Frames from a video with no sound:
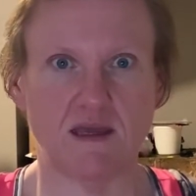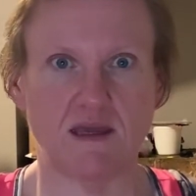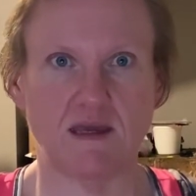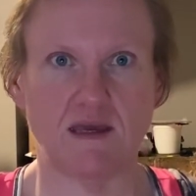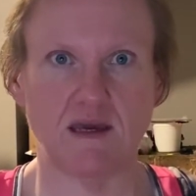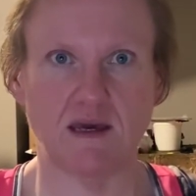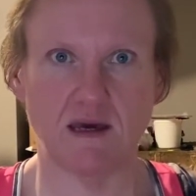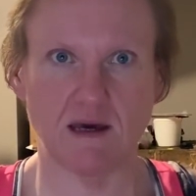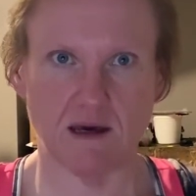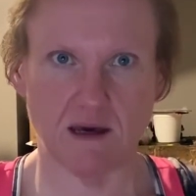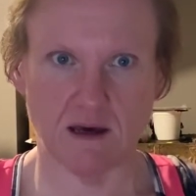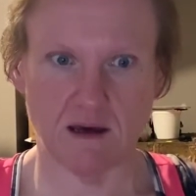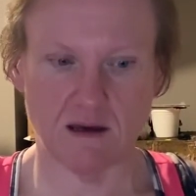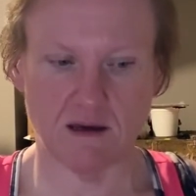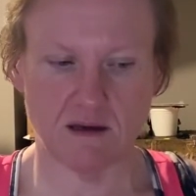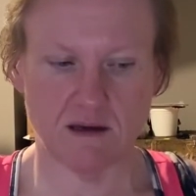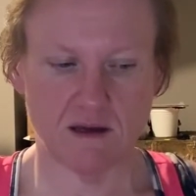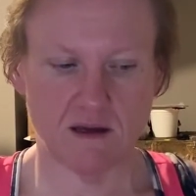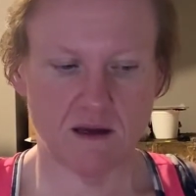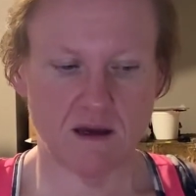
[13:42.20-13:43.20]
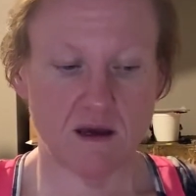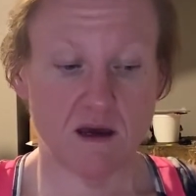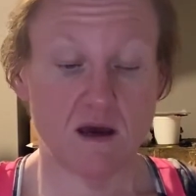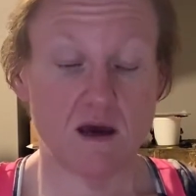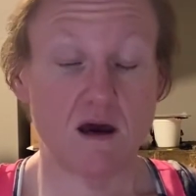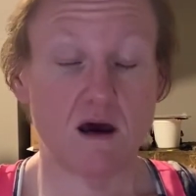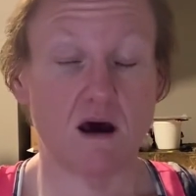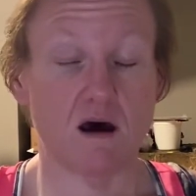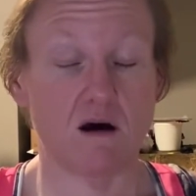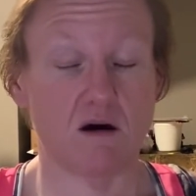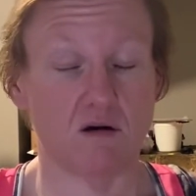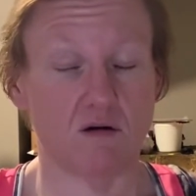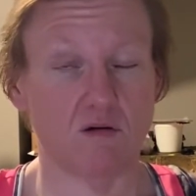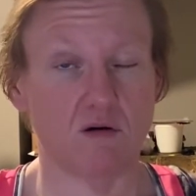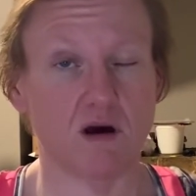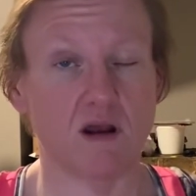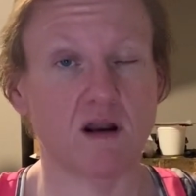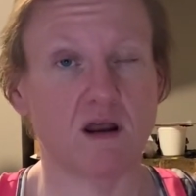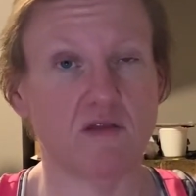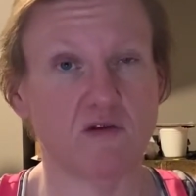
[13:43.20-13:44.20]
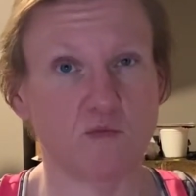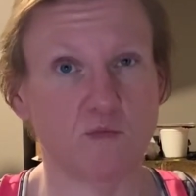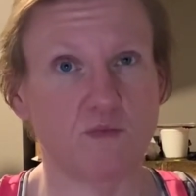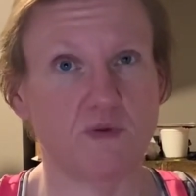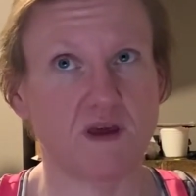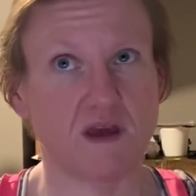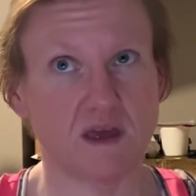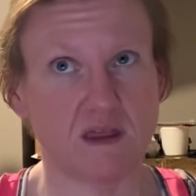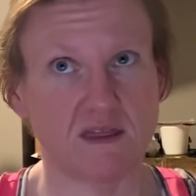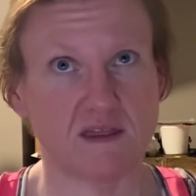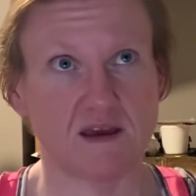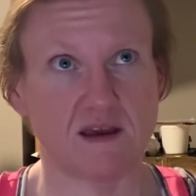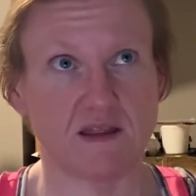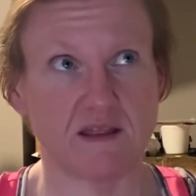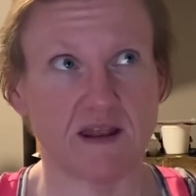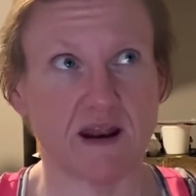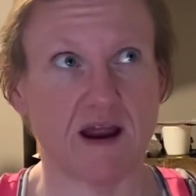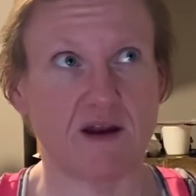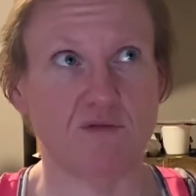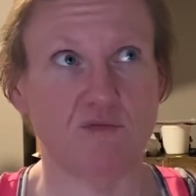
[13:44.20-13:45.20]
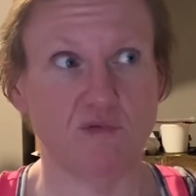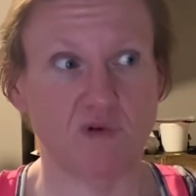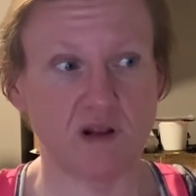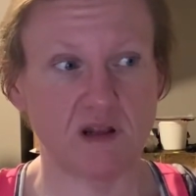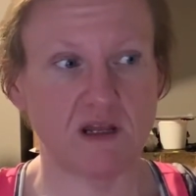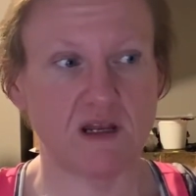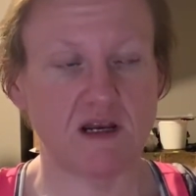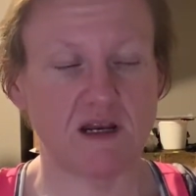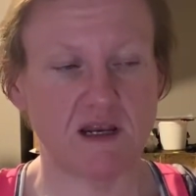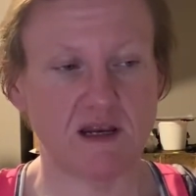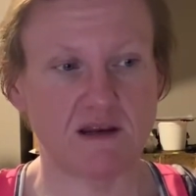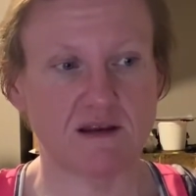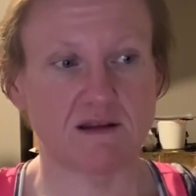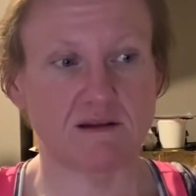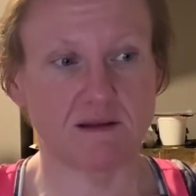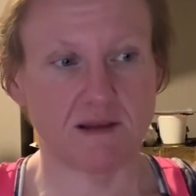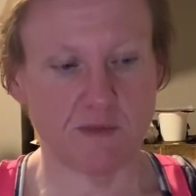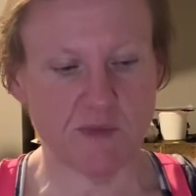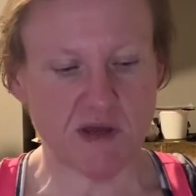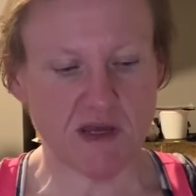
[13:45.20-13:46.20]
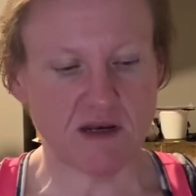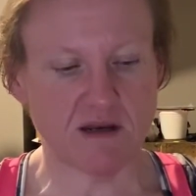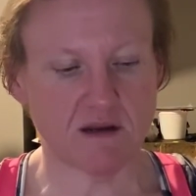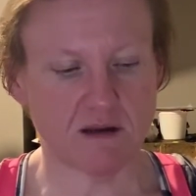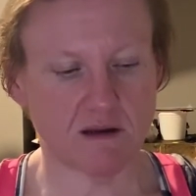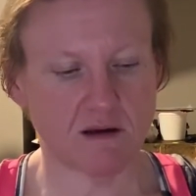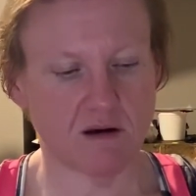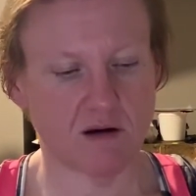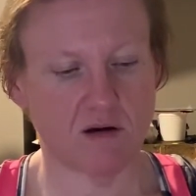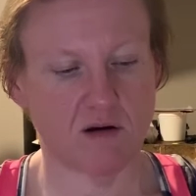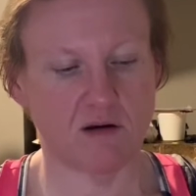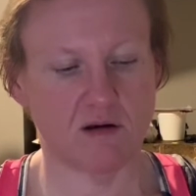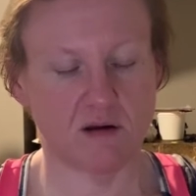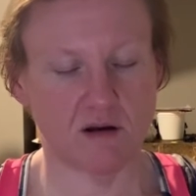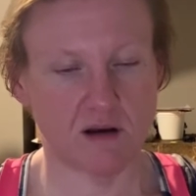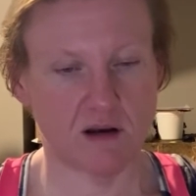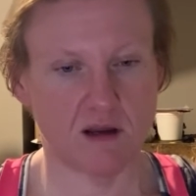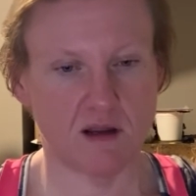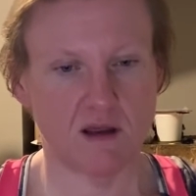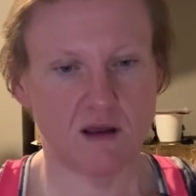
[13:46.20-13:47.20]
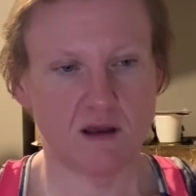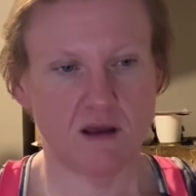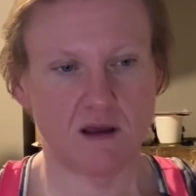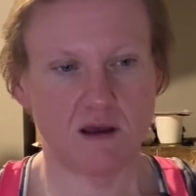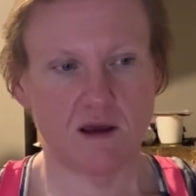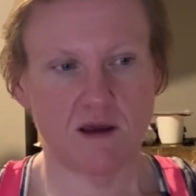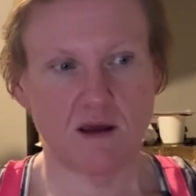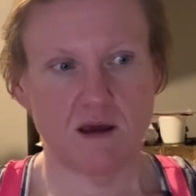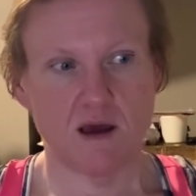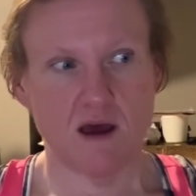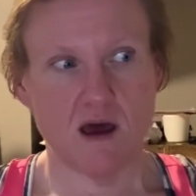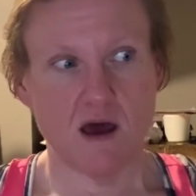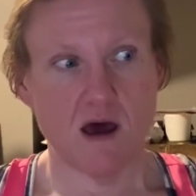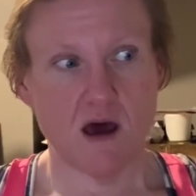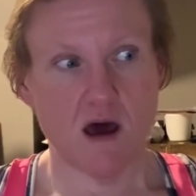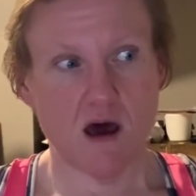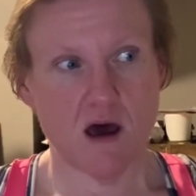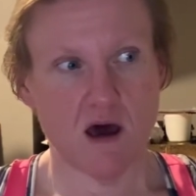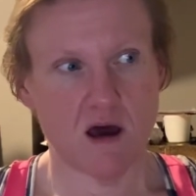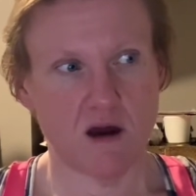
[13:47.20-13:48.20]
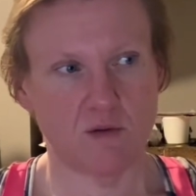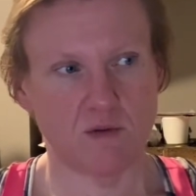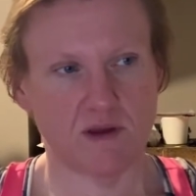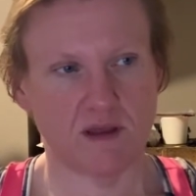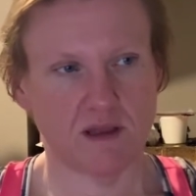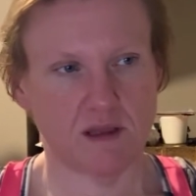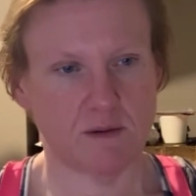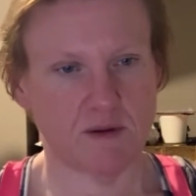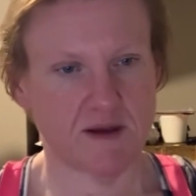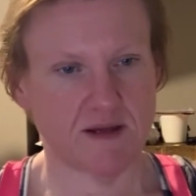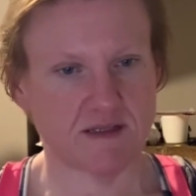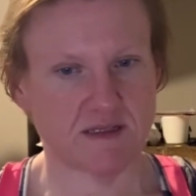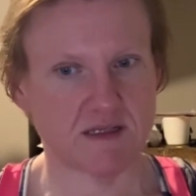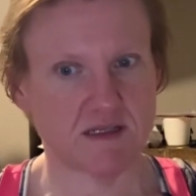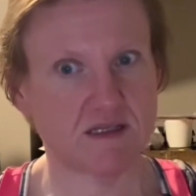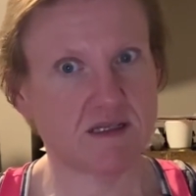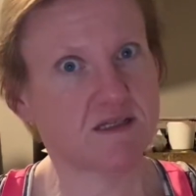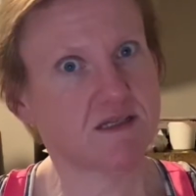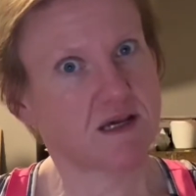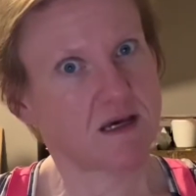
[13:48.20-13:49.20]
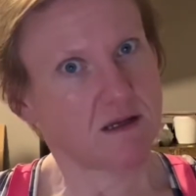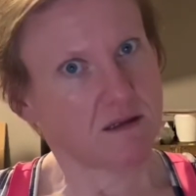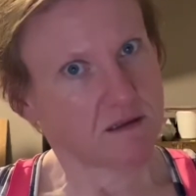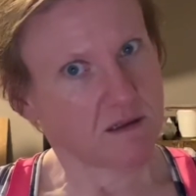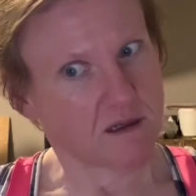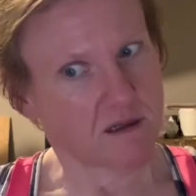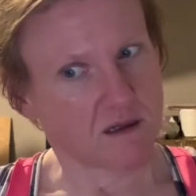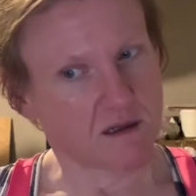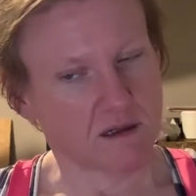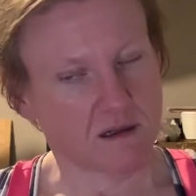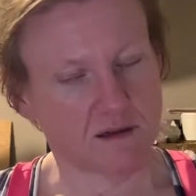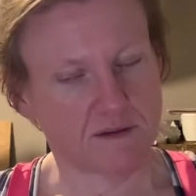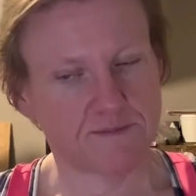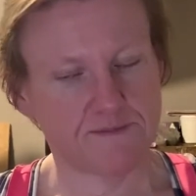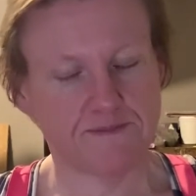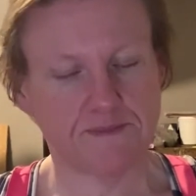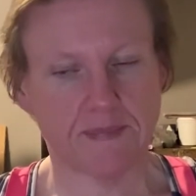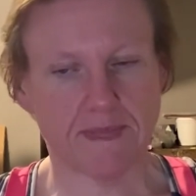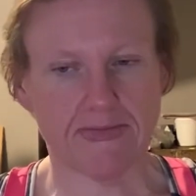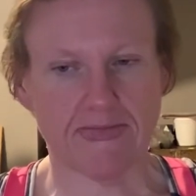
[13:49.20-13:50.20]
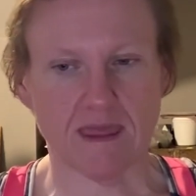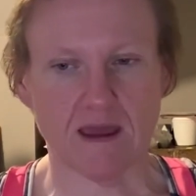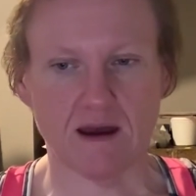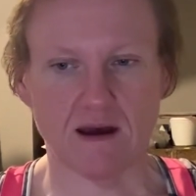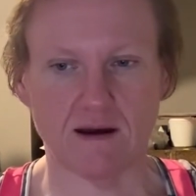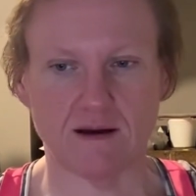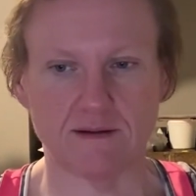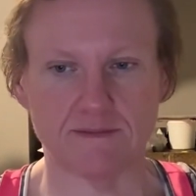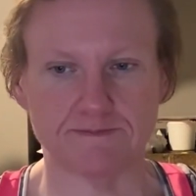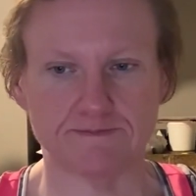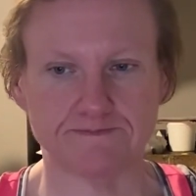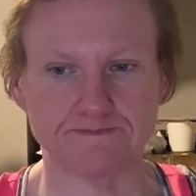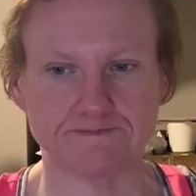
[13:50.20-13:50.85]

yeah. Oh, another big thing that I really need to limit on a weekly basis is alcohol. I